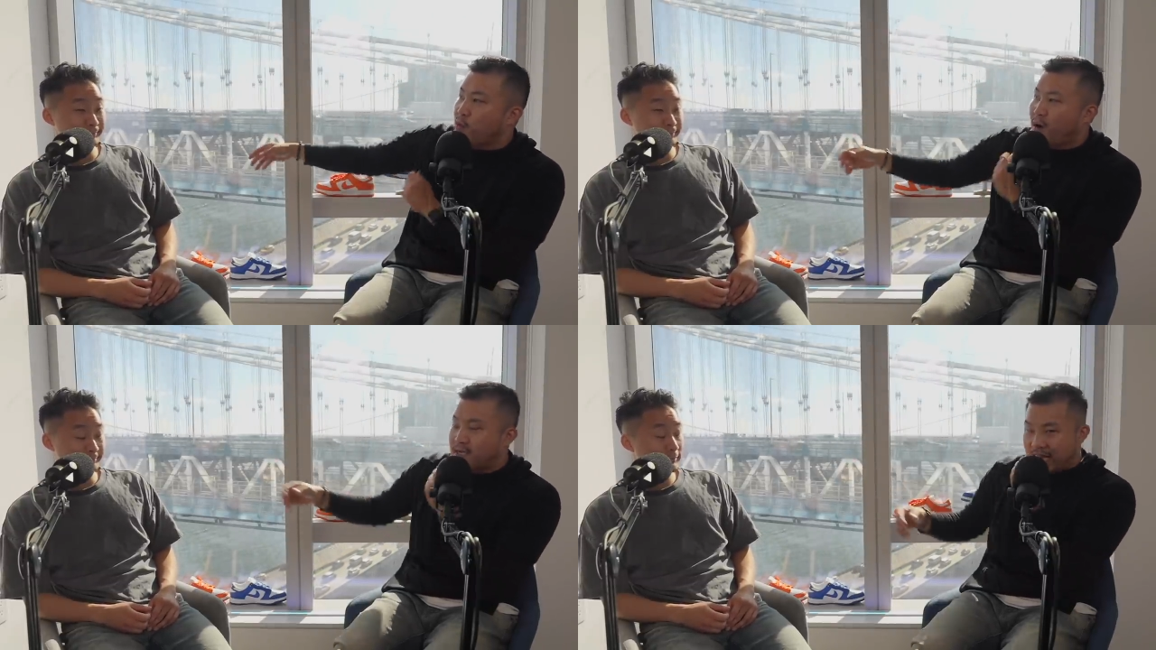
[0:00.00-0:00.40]

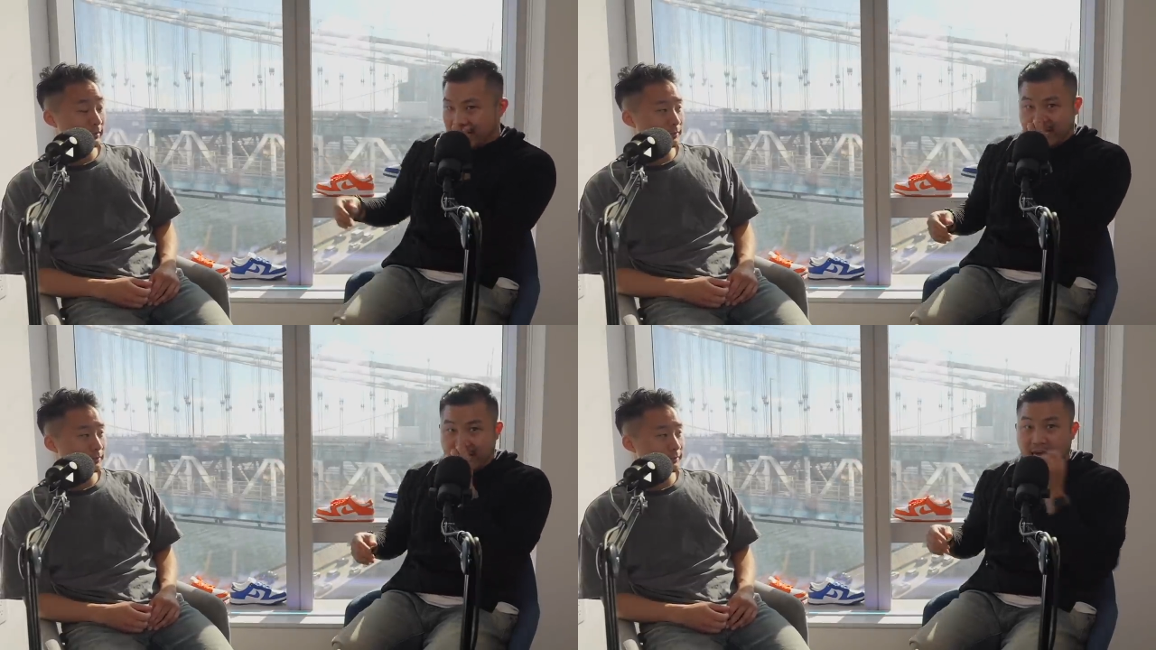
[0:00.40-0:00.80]
Speaker 1: whereas
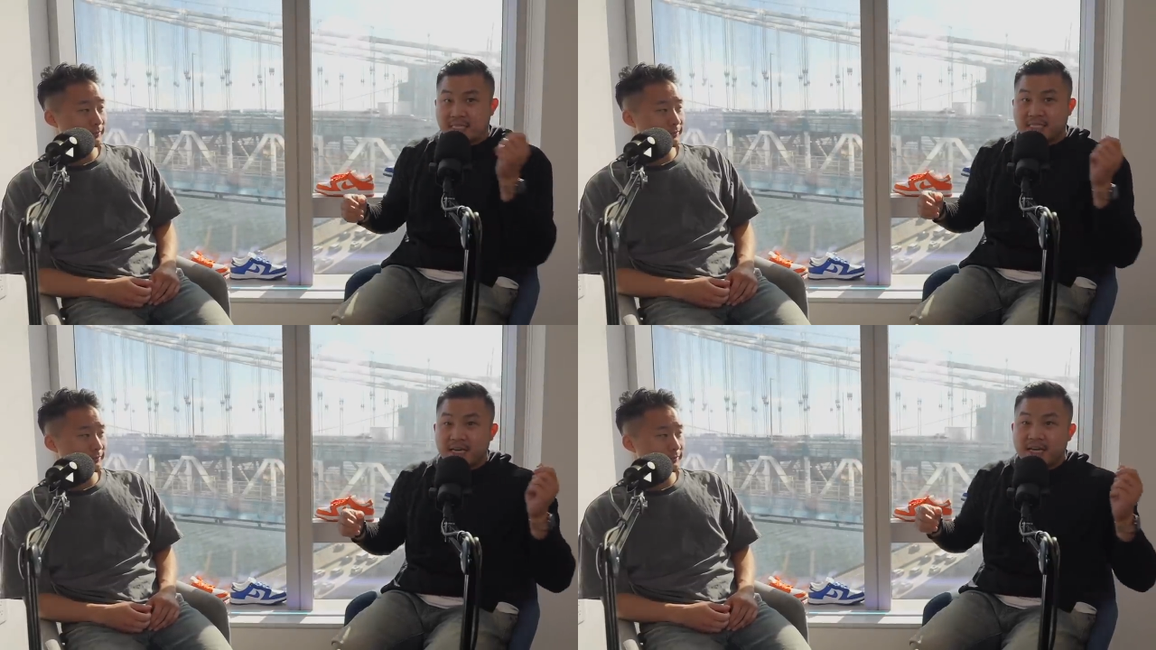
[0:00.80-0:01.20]
the
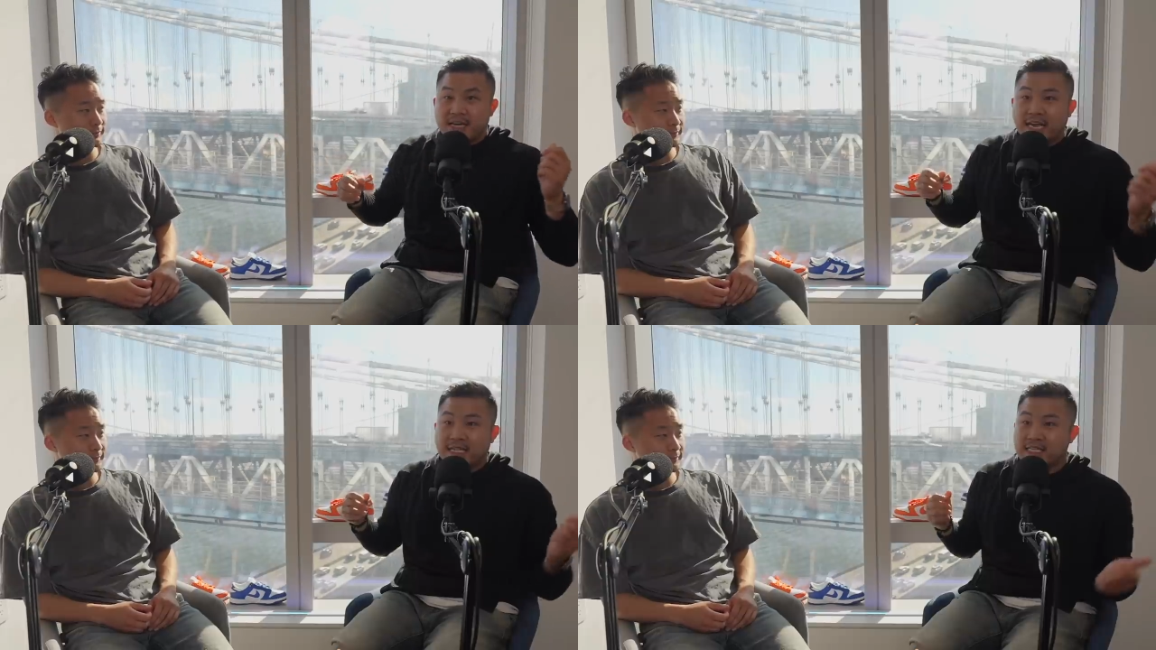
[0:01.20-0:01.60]
kids
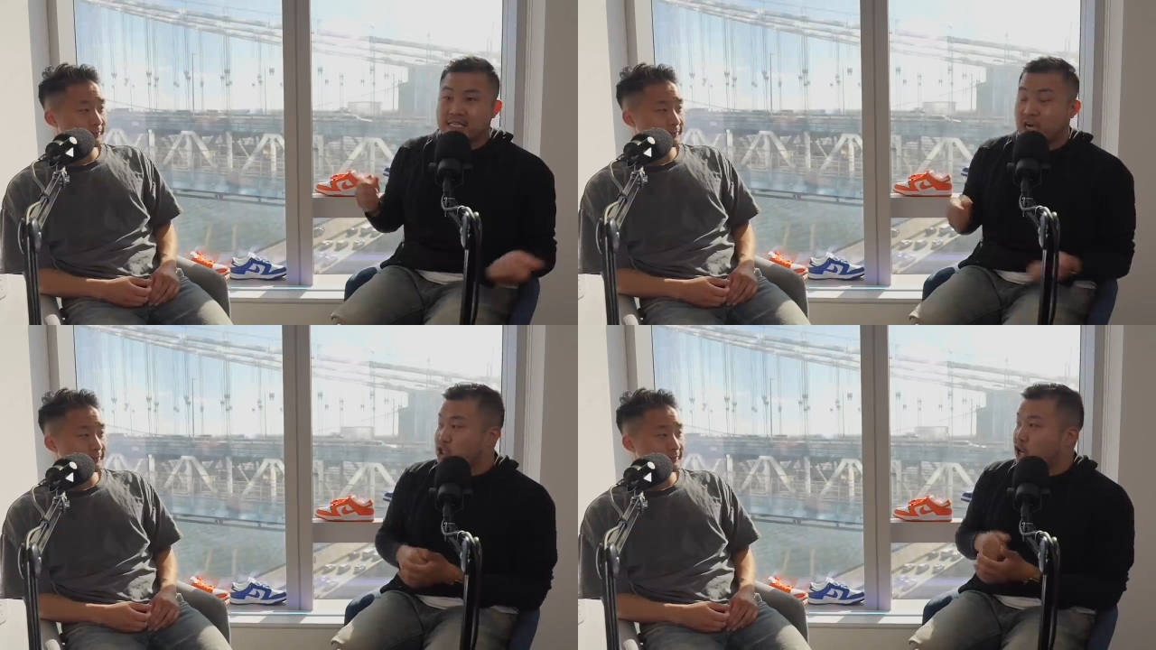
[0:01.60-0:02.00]
get
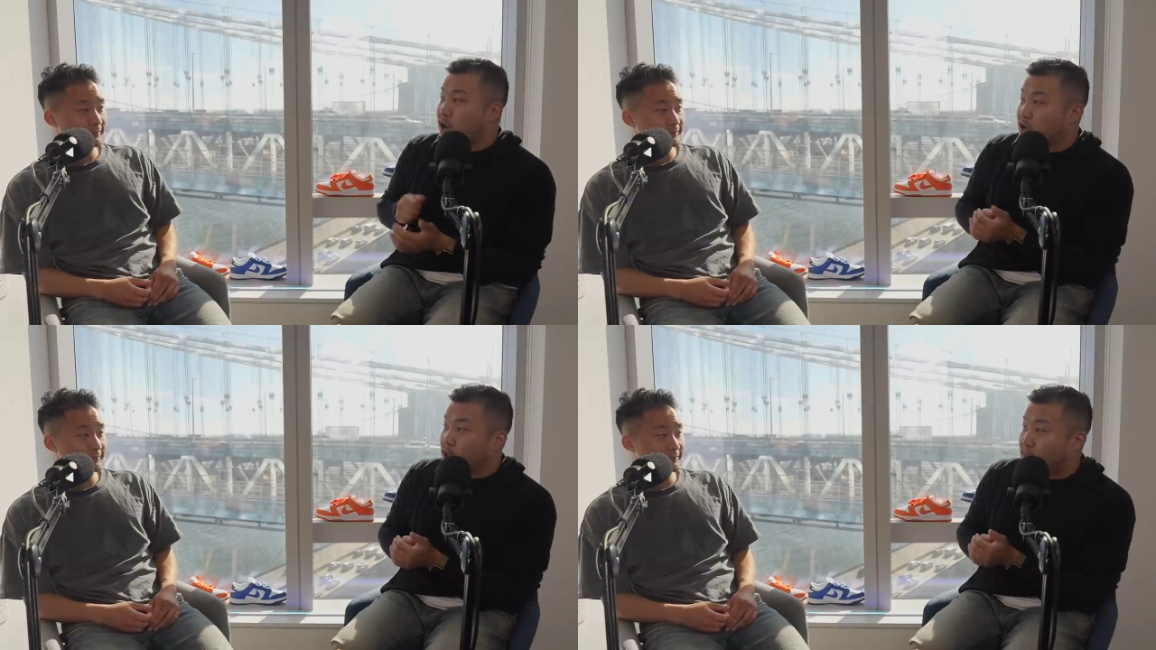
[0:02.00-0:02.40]
such
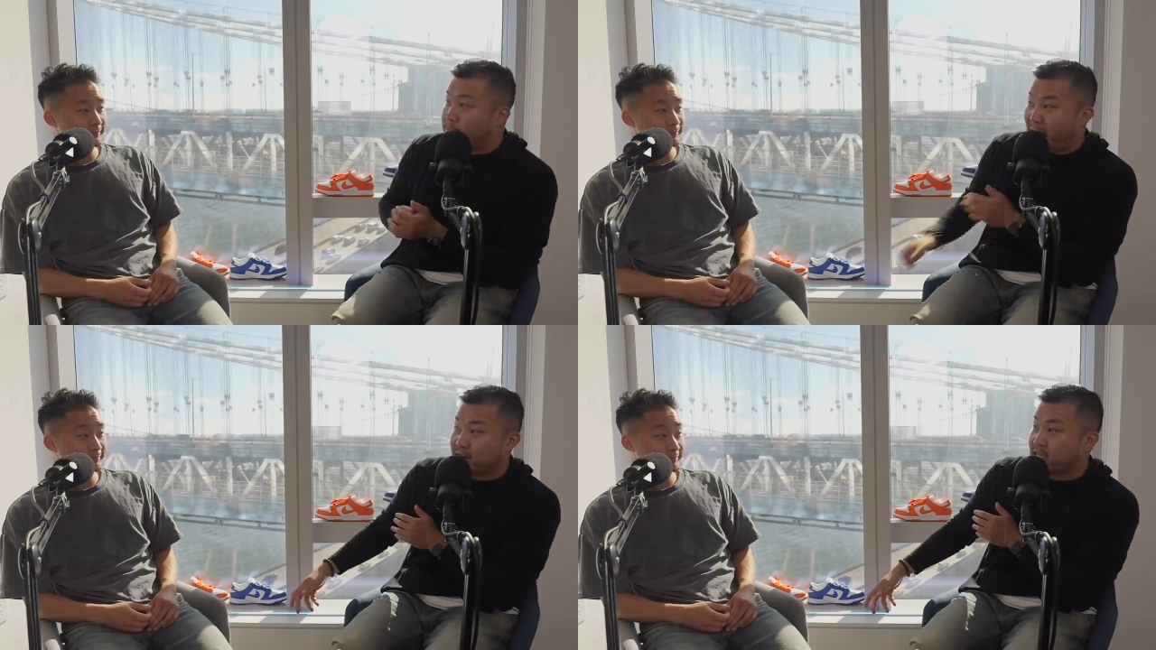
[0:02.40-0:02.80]
a
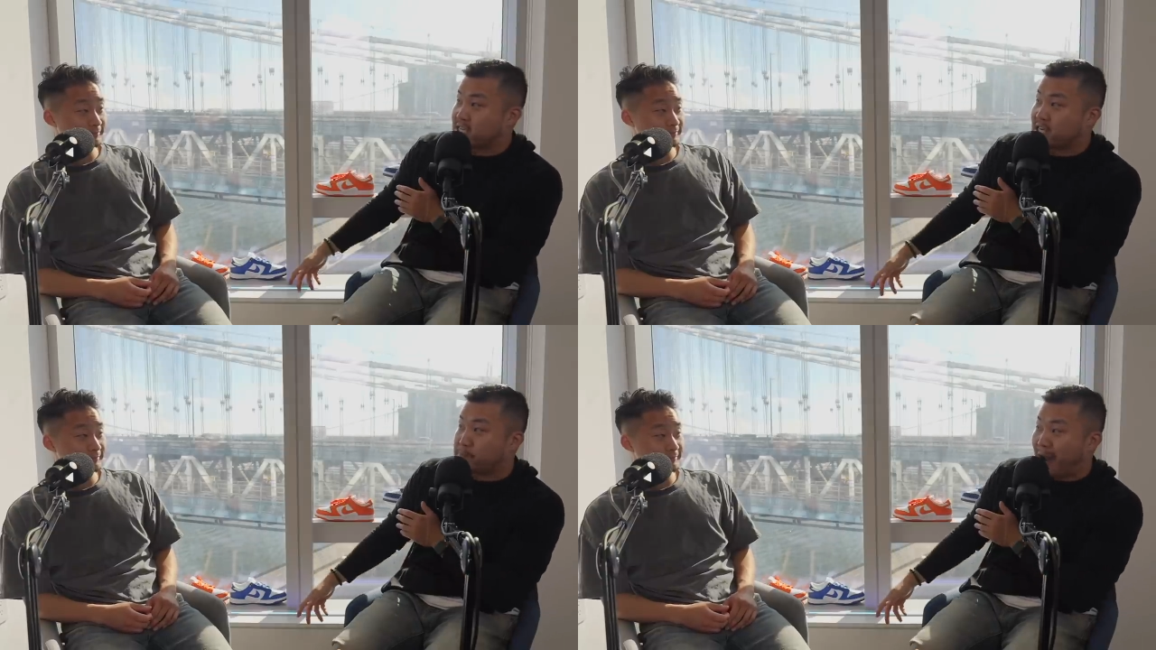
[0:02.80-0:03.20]
good pedal
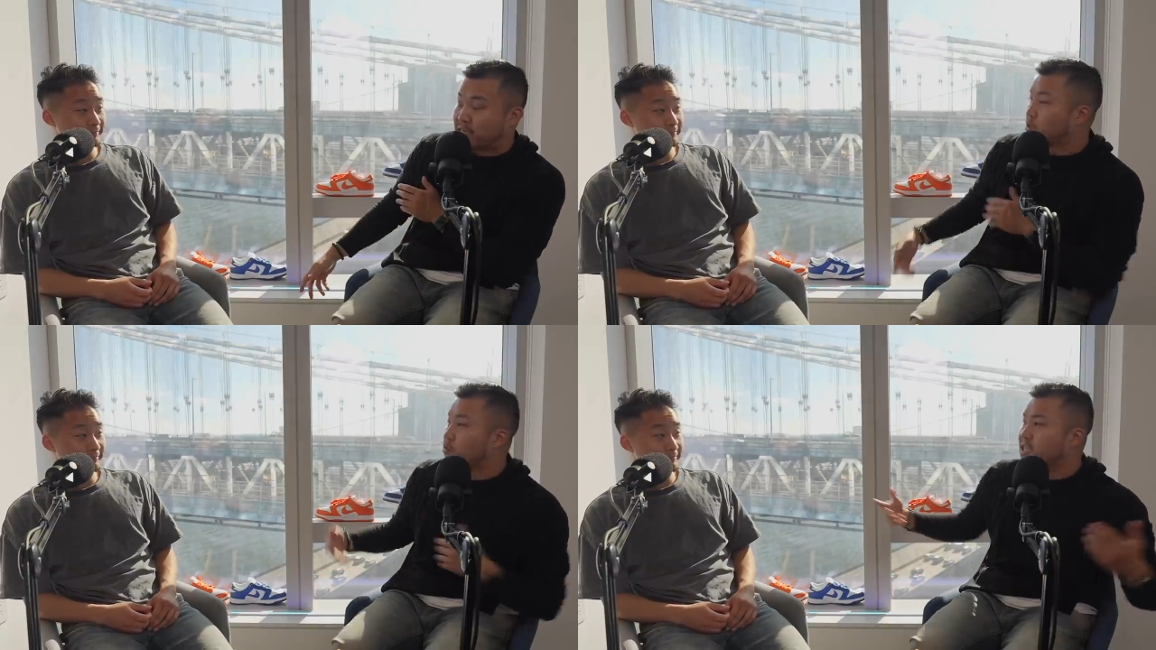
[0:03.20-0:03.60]
assist
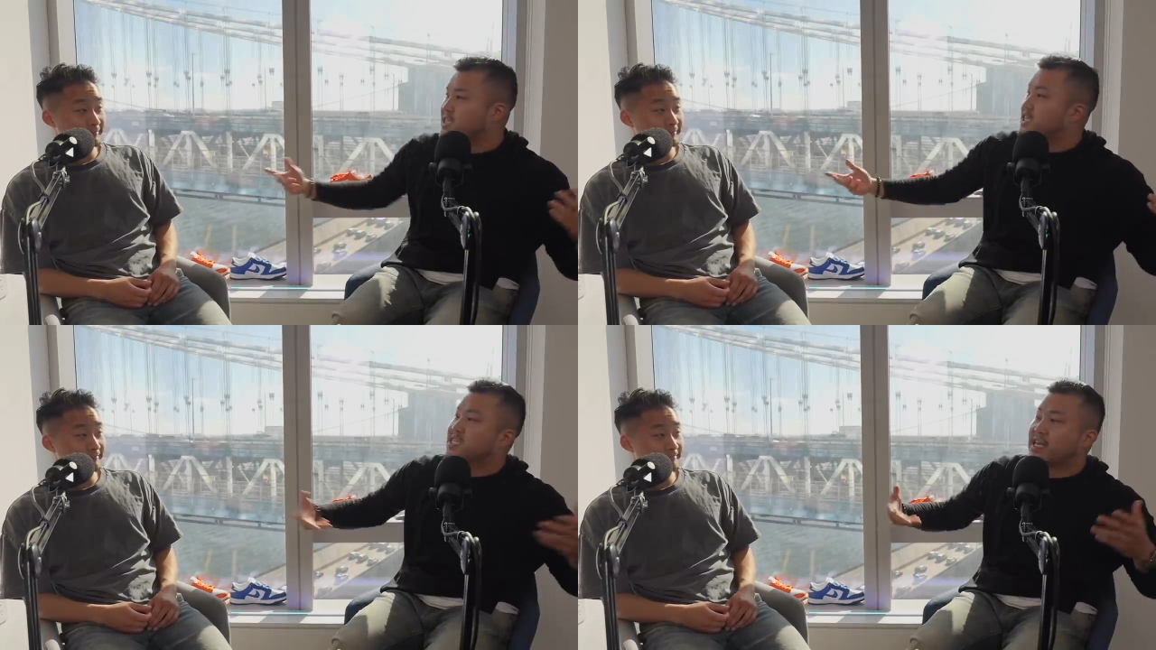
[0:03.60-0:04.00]
bicycle.
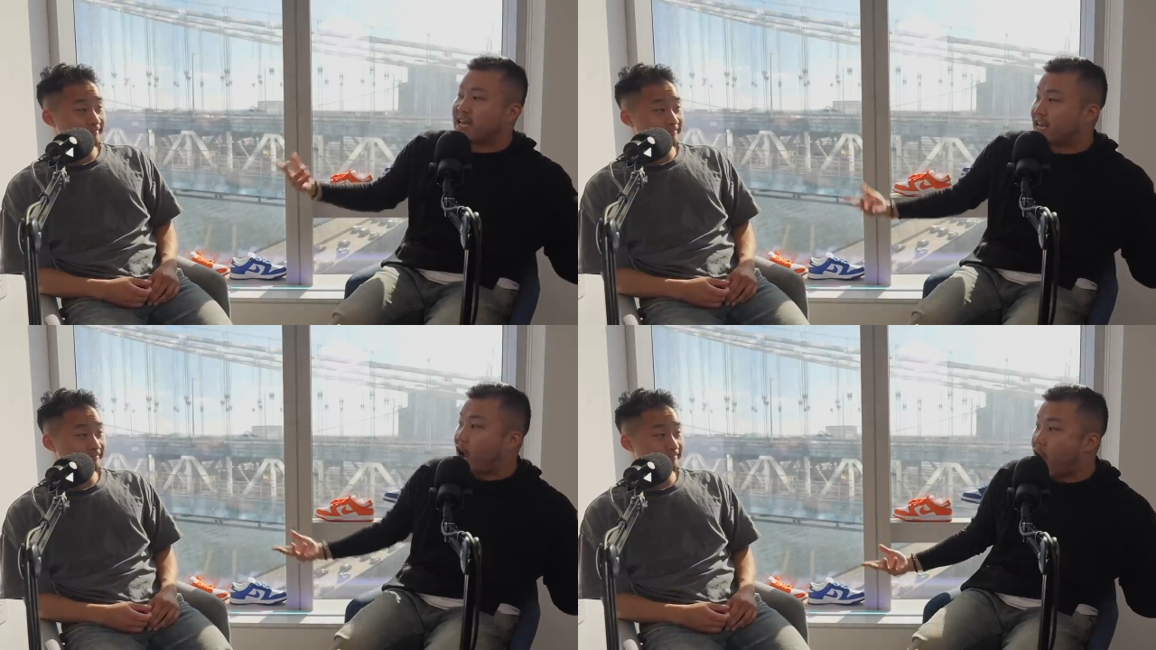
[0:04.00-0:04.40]
Let's just say
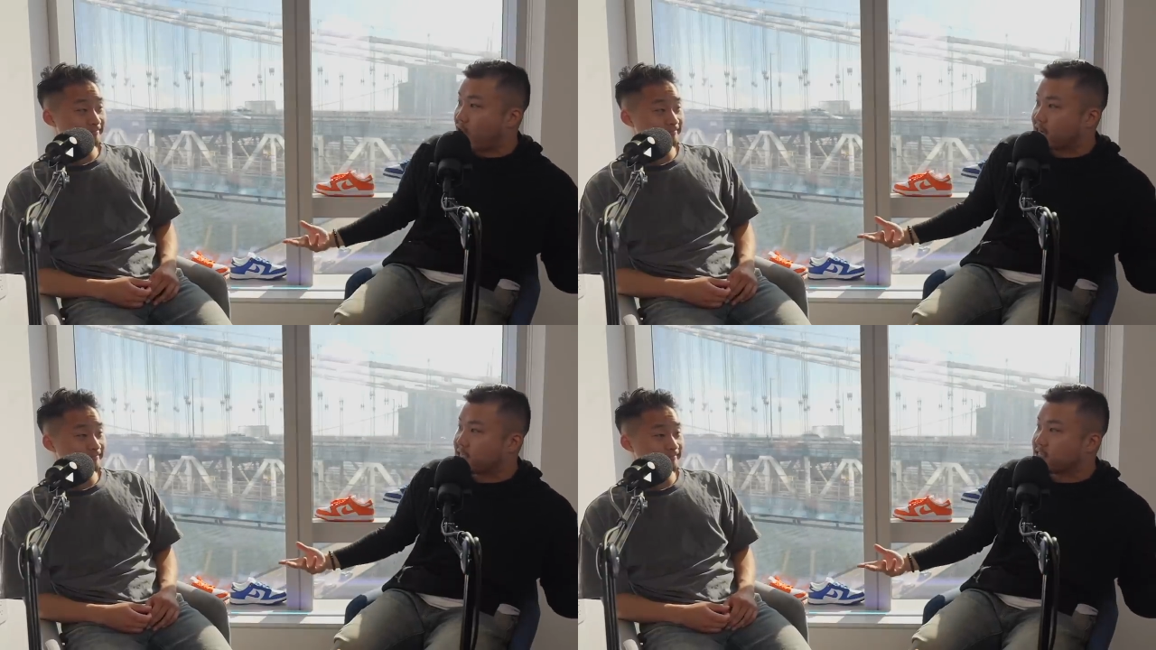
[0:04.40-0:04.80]
they get an
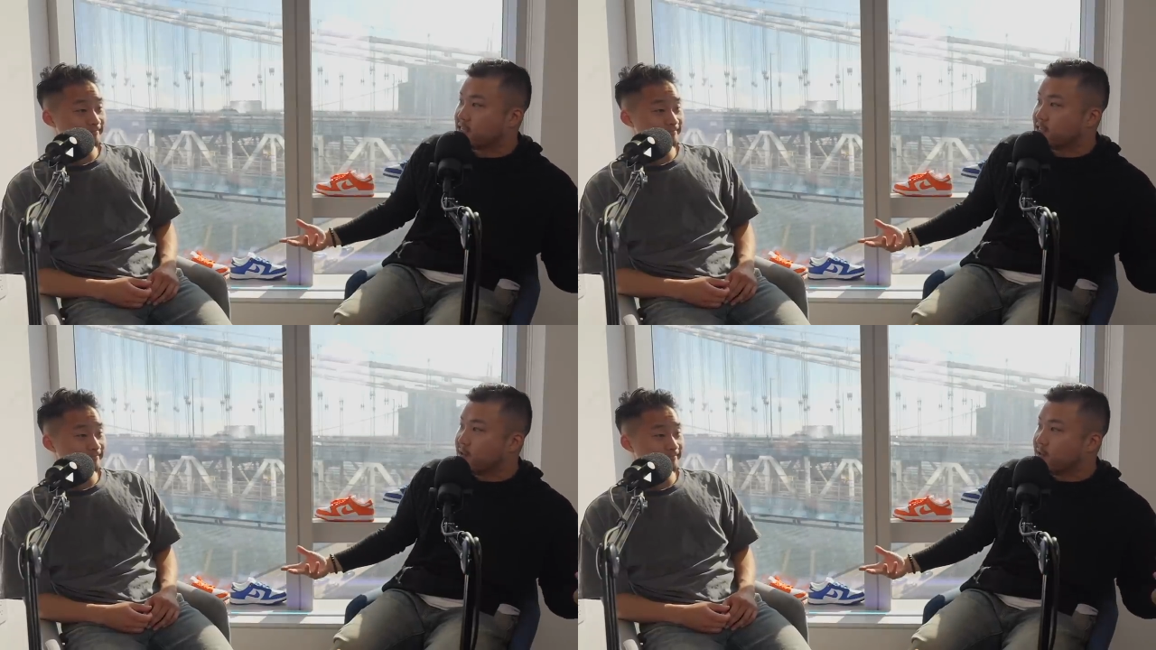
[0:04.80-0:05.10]
Onyx.